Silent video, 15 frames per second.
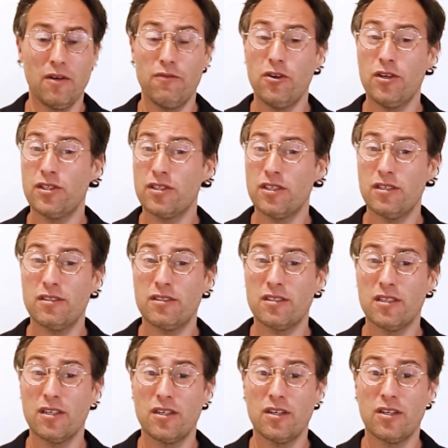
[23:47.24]
versus
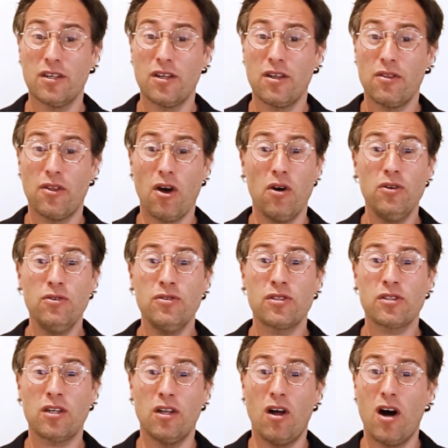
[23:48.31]
those
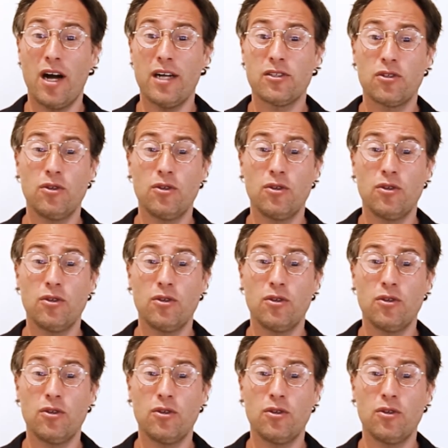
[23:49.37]
clients